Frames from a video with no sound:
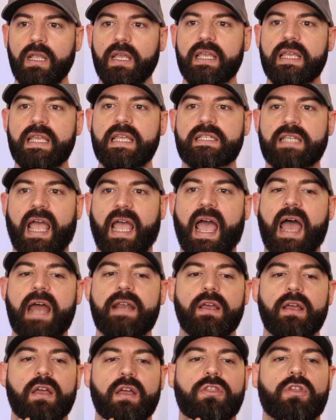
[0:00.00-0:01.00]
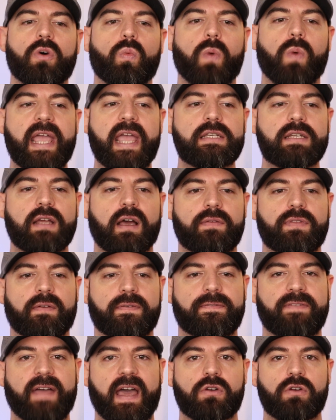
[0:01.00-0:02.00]
He's had the weight of the
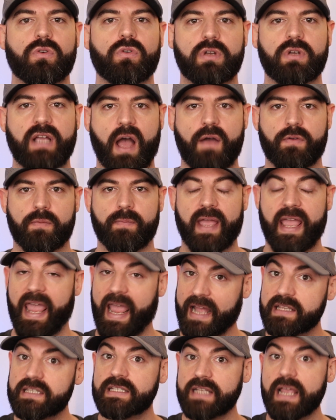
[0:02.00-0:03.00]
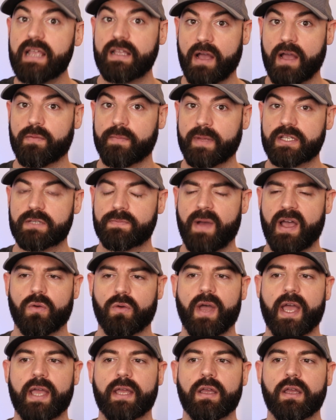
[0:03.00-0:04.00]
federal government and state governments, by the
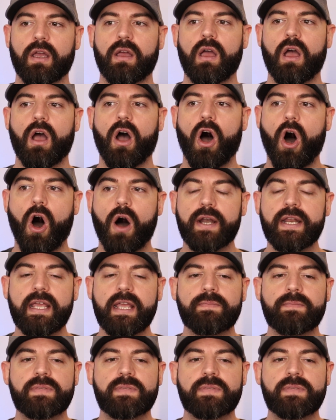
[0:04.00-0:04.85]
way, on him